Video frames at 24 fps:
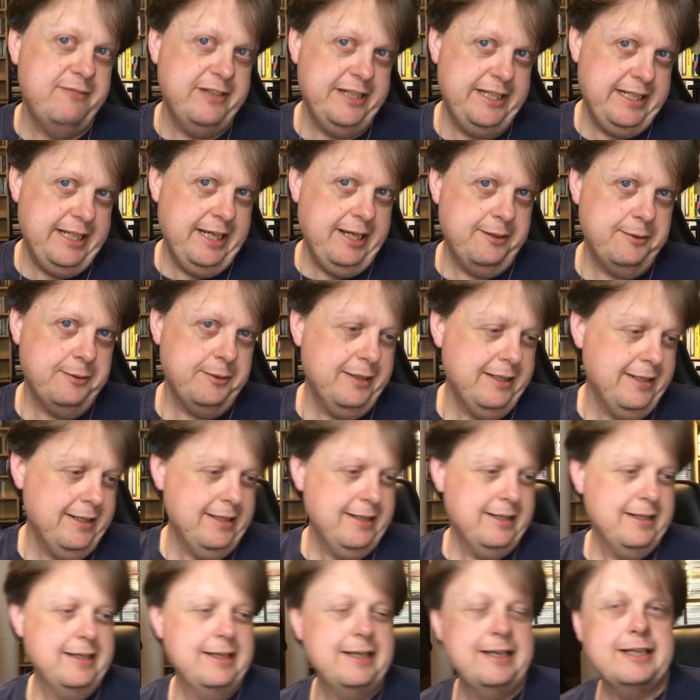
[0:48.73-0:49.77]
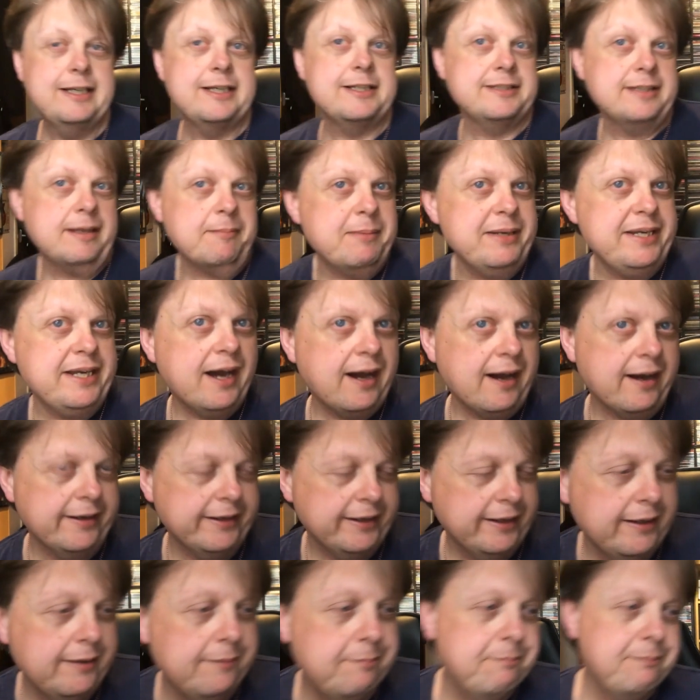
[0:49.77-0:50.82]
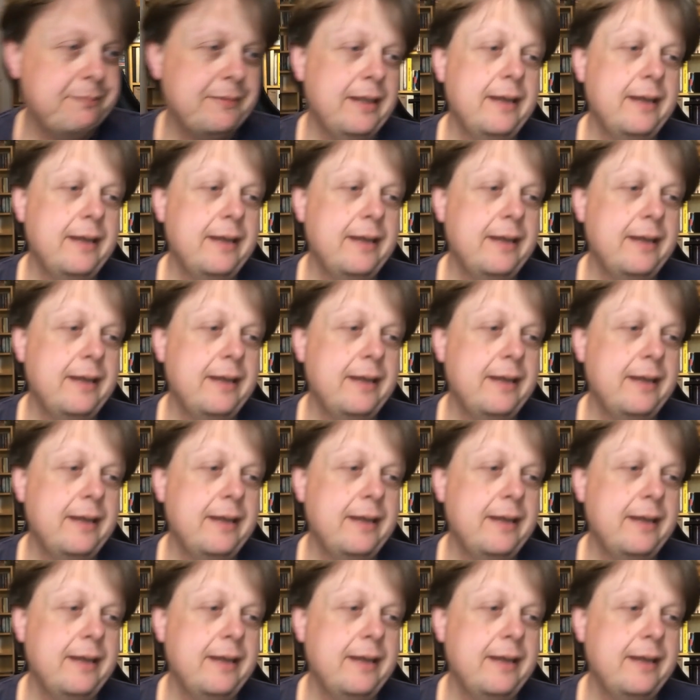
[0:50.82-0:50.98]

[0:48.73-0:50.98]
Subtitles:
video, because I'm a nana.